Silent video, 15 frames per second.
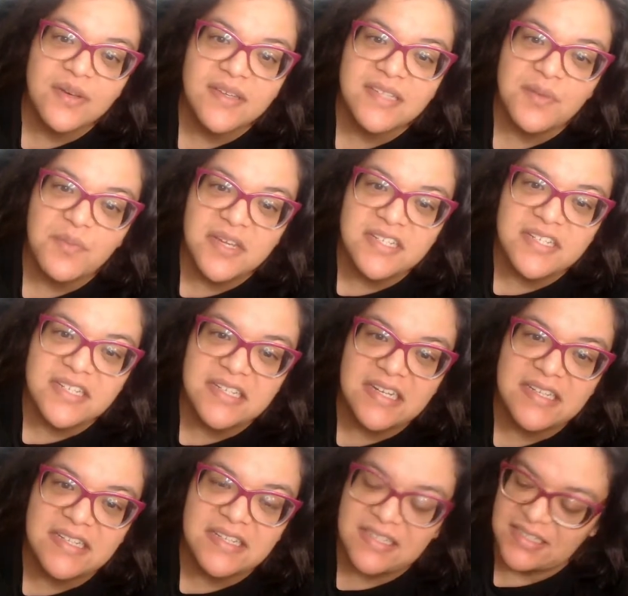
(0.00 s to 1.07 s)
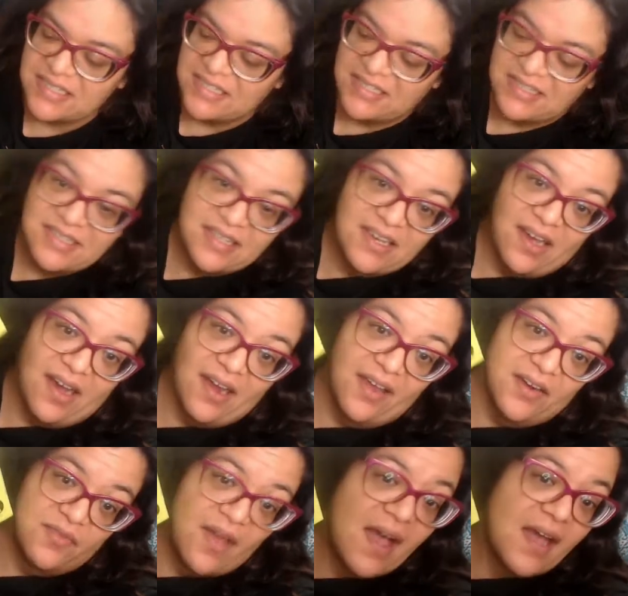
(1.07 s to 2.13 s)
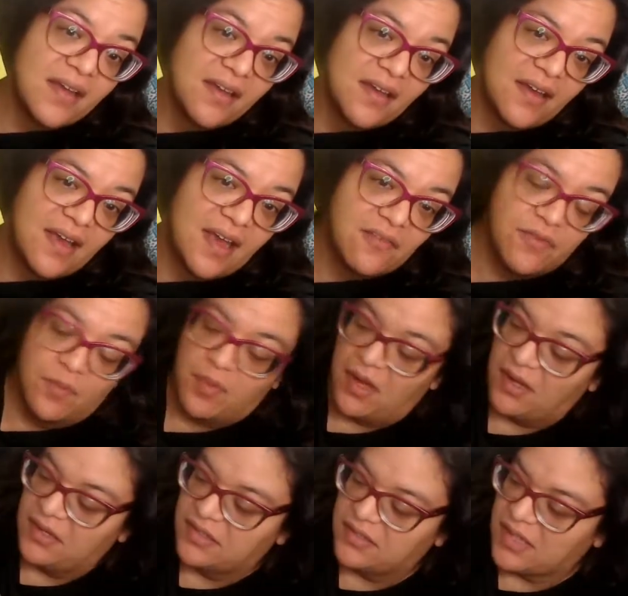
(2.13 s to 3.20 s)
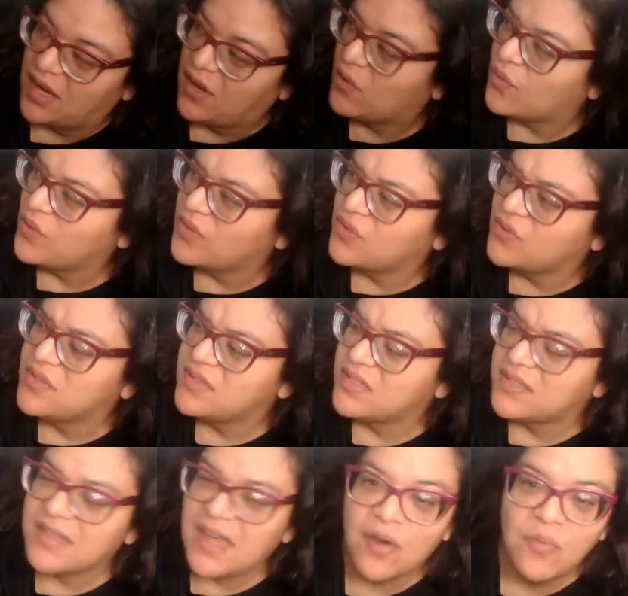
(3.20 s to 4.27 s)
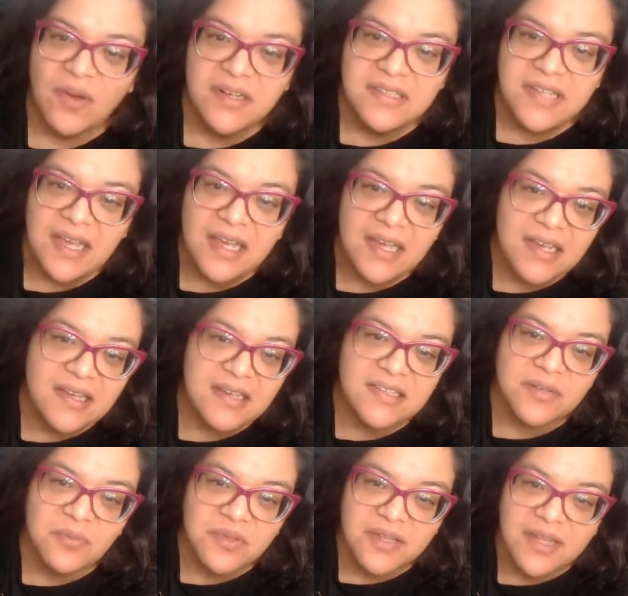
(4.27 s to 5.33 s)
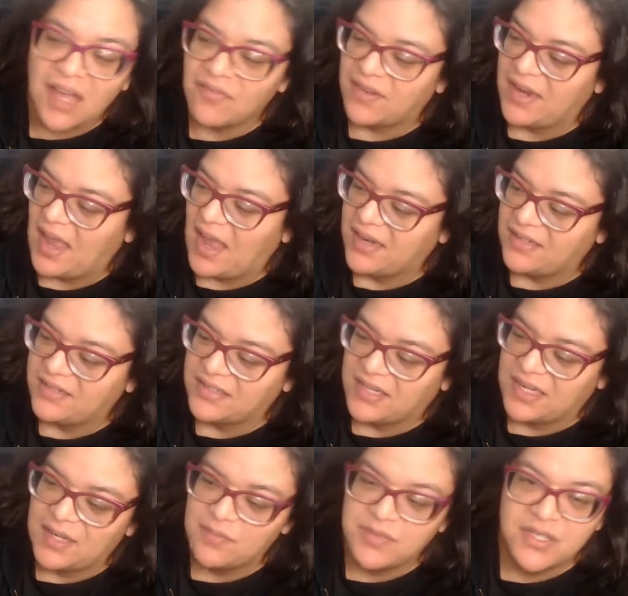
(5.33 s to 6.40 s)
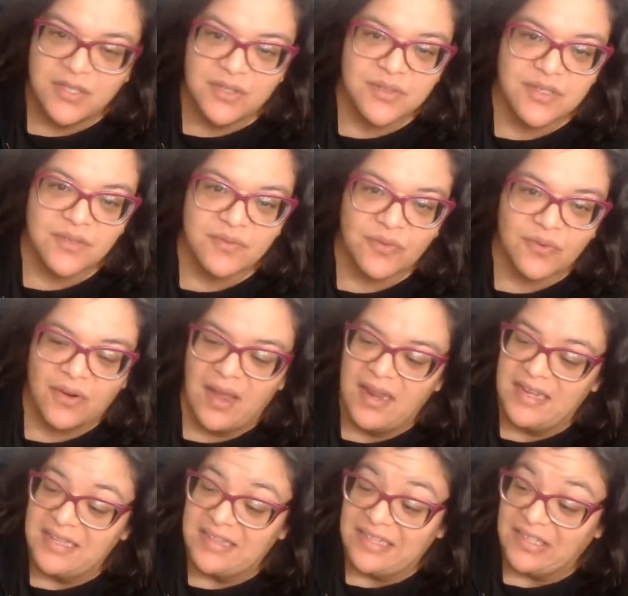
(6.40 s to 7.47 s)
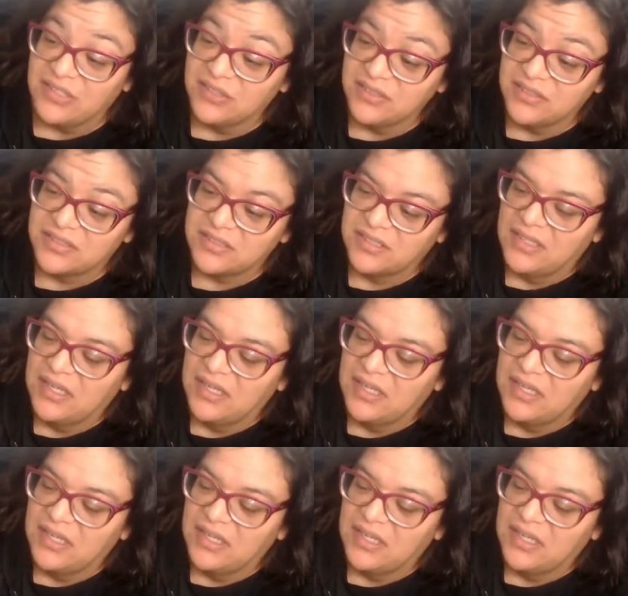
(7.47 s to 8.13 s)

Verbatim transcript: as I mentioned, this is the Ion Vac. I have the box. I only used it that one day because I really haven't had time to use it for anything else.